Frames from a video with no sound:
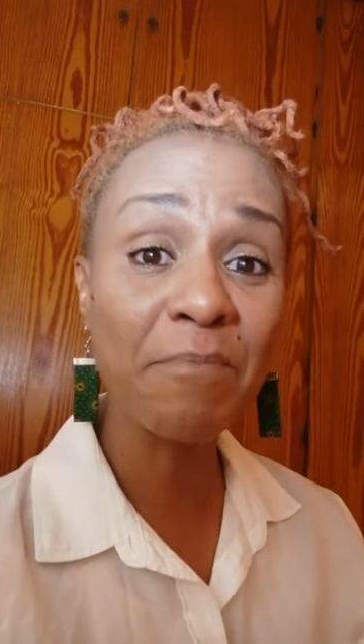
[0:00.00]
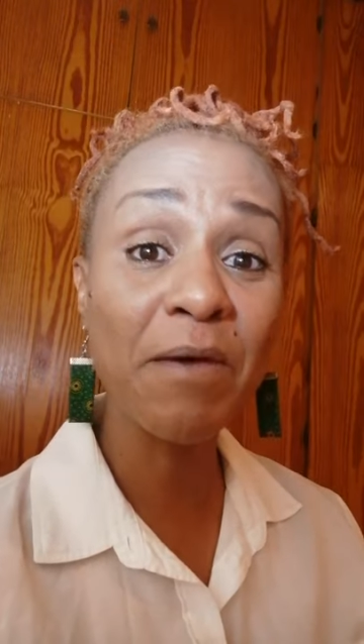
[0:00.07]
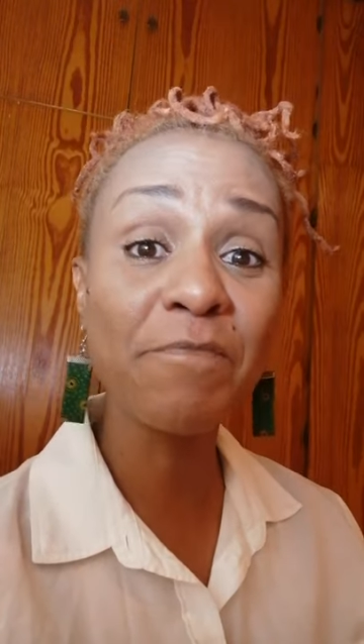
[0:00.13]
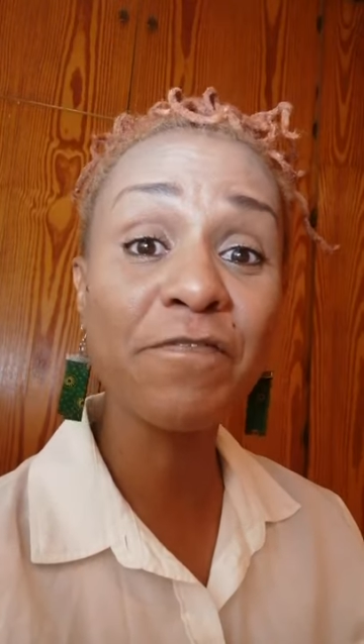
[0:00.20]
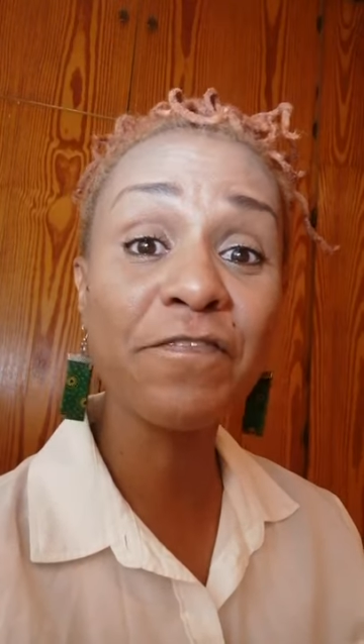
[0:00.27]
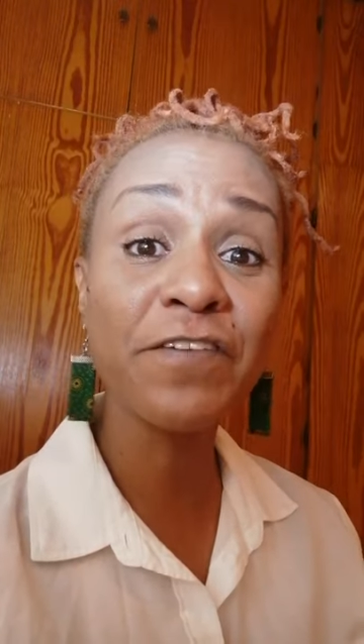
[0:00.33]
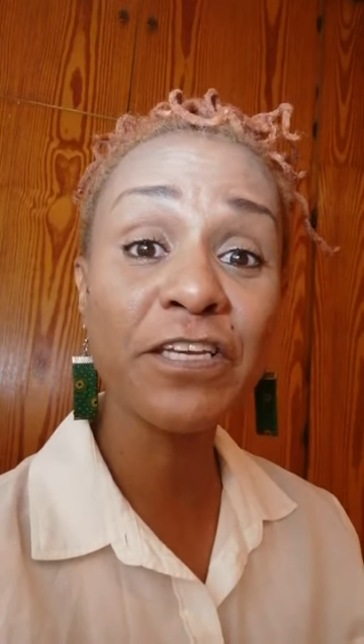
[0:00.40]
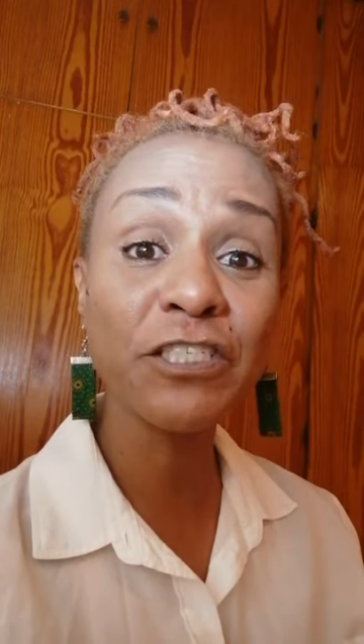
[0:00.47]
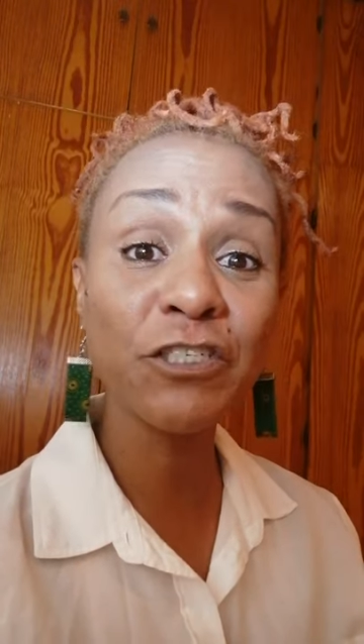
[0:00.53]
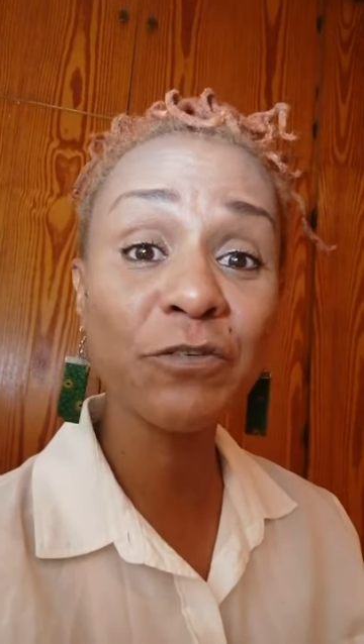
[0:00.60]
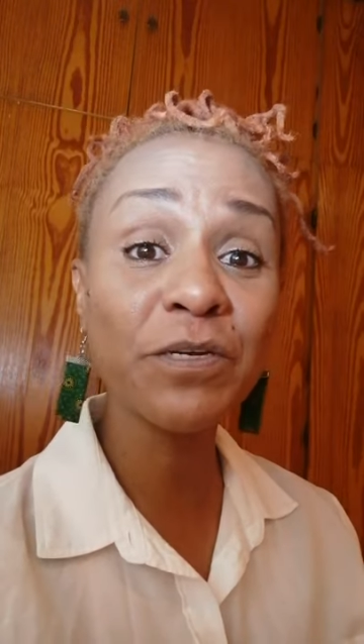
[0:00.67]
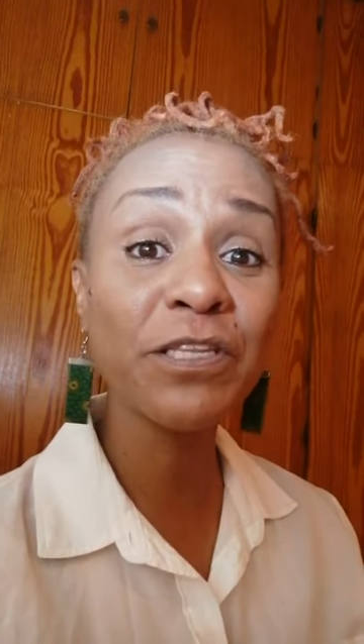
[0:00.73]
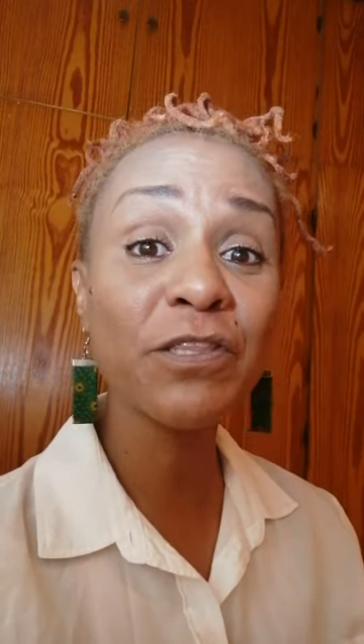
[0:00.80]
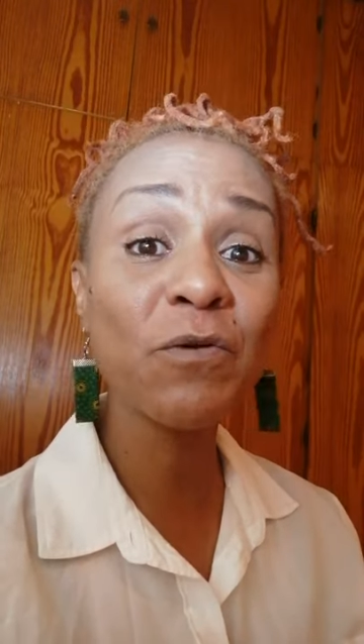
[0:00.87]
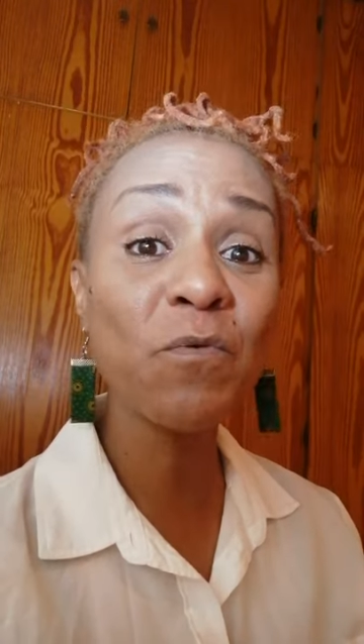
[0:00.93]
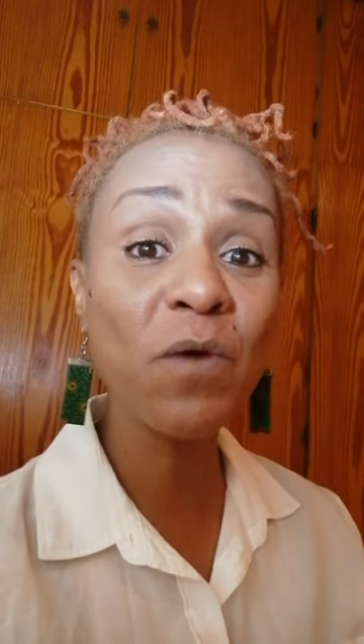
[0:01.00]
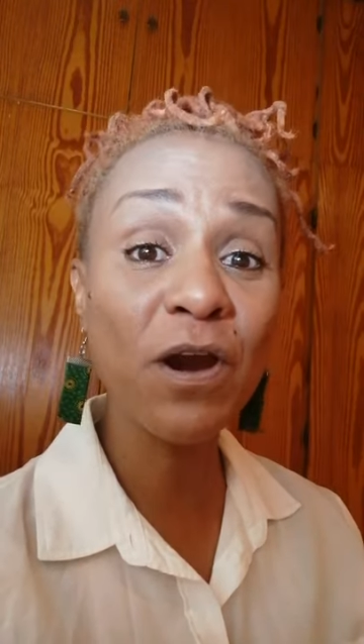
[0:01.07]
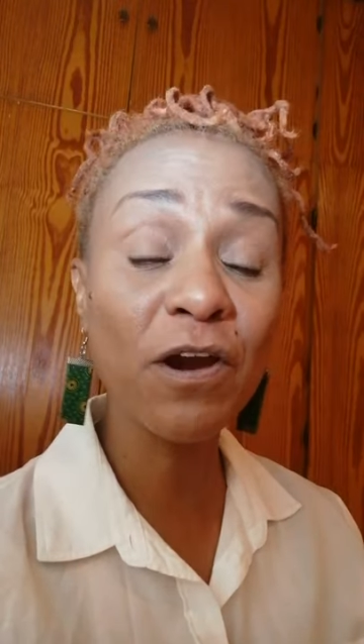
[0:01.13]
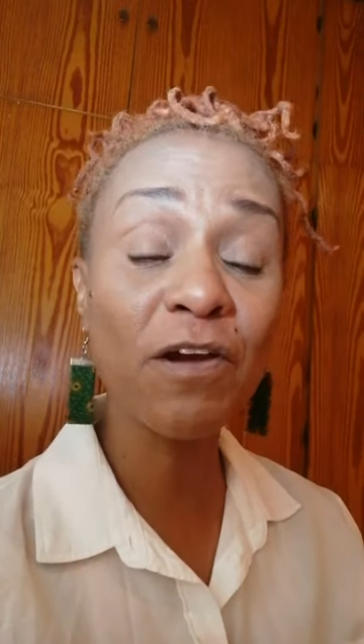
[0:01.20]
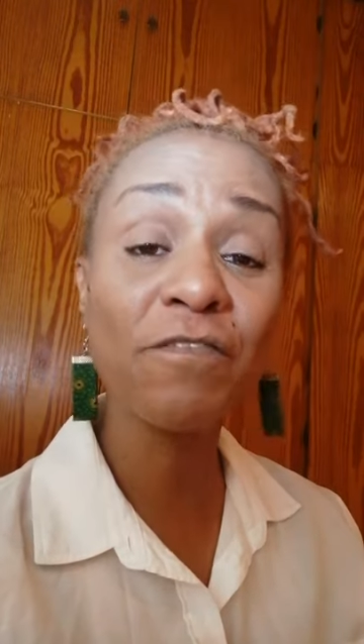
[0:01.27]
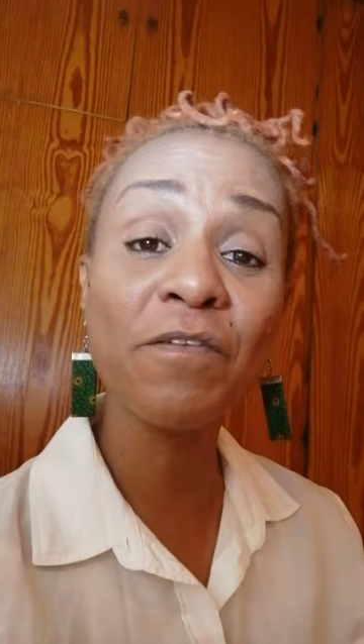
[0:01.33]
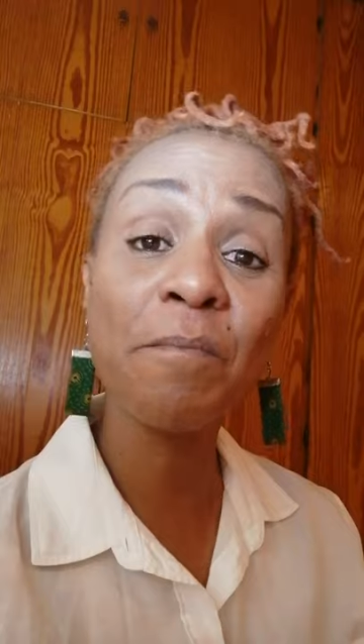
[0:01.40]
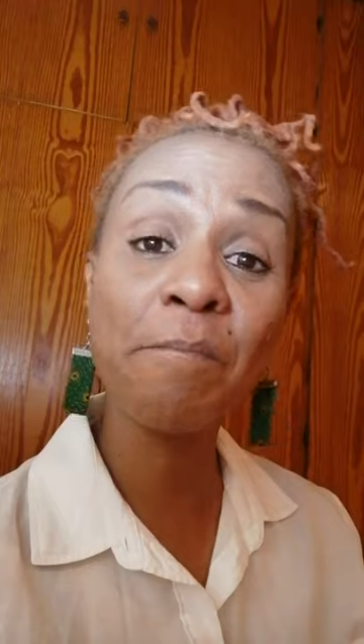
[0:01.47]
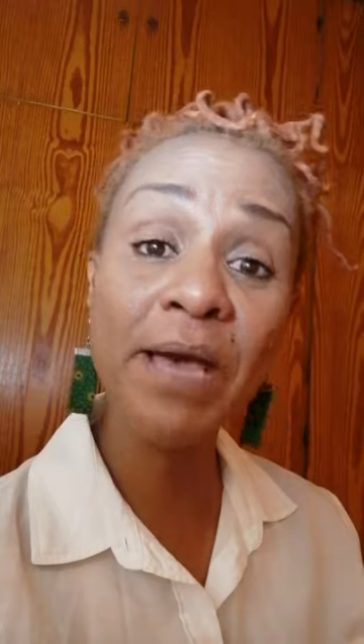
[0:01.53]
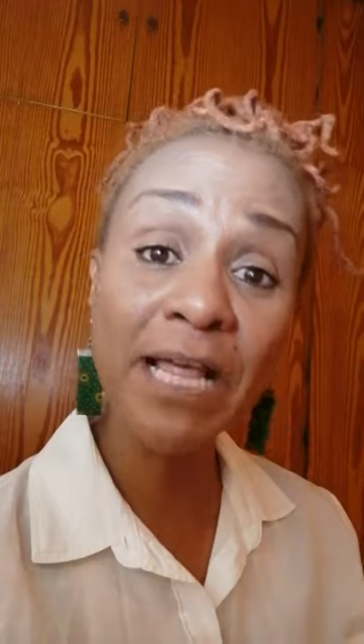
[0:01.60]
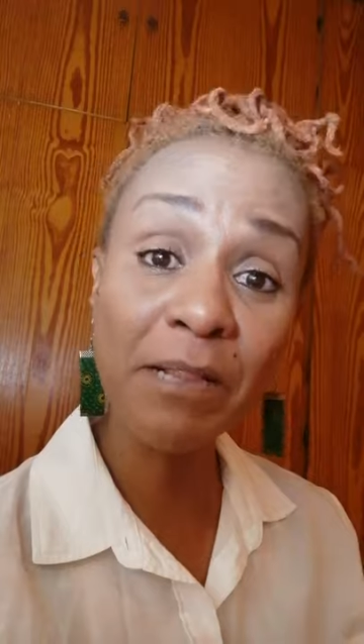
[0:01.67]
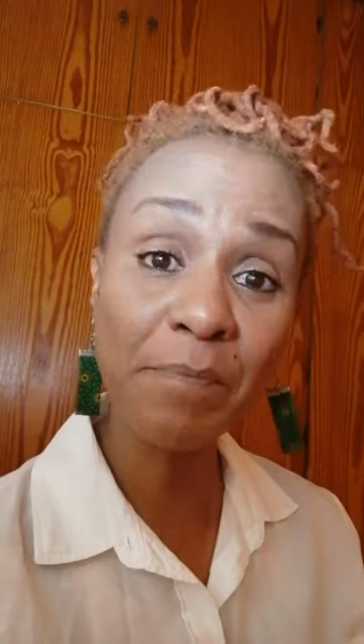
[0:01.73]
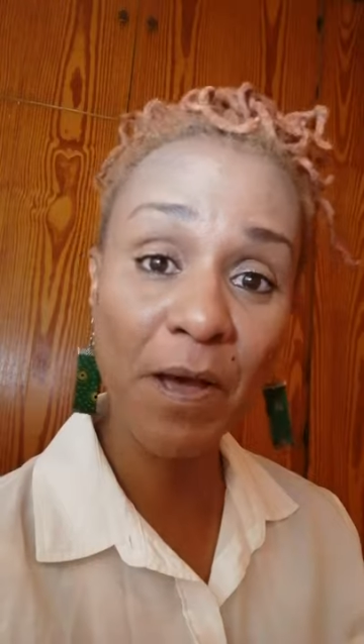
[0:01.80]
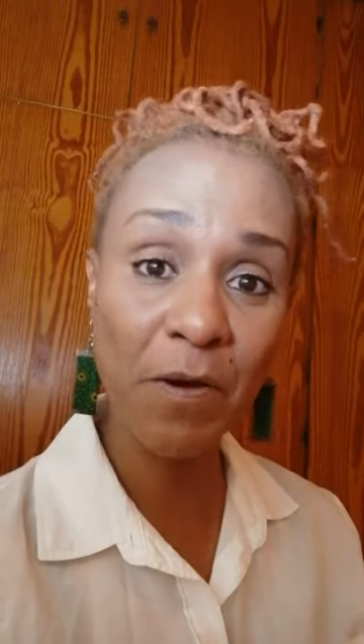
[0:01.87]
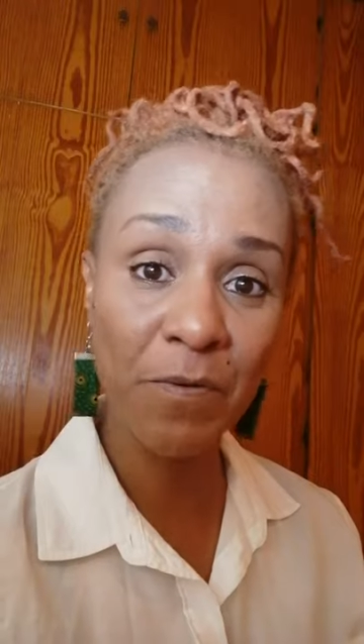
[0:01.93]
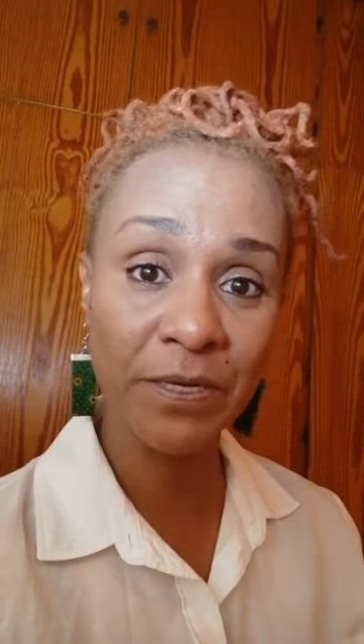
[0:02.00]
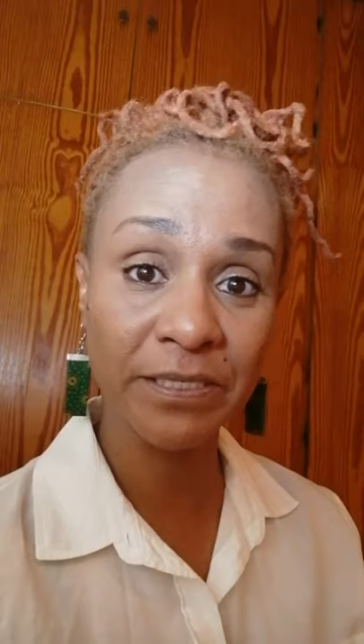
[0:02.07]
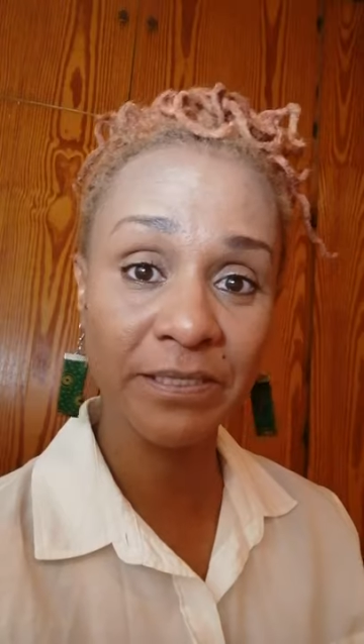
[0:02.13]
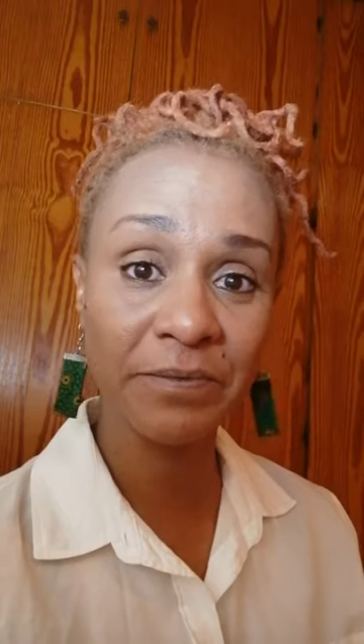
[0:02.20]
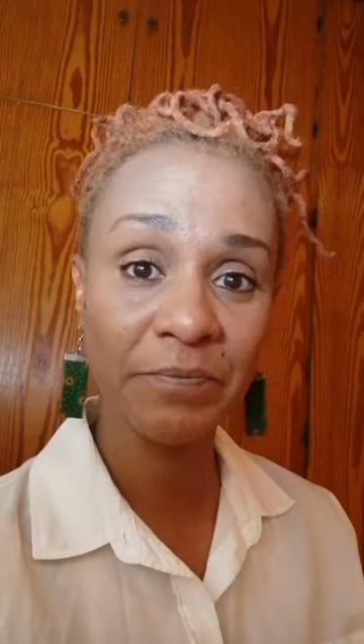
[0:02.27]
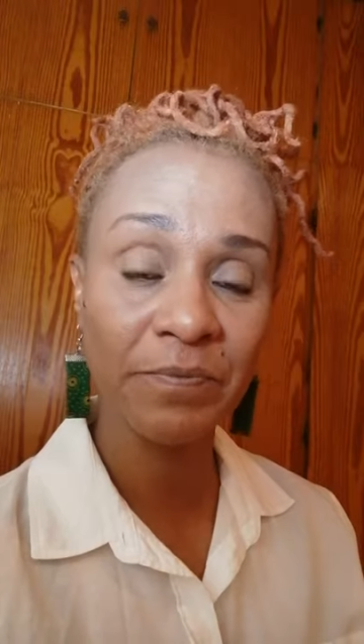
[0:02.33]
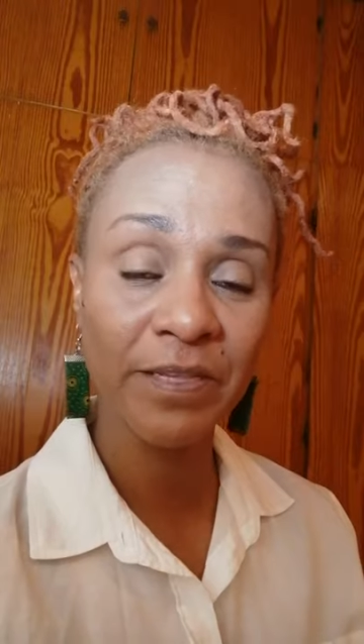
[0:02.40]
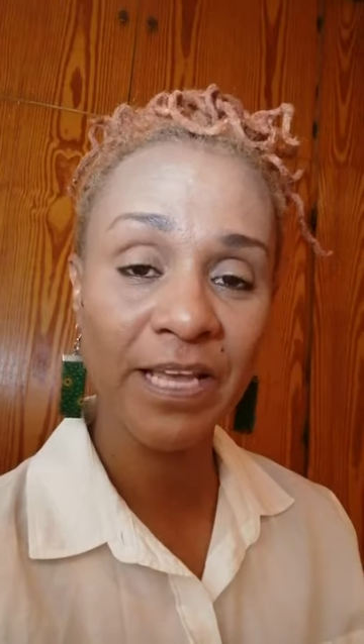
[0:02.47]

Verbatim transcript: I'm featuring the work of a male poet.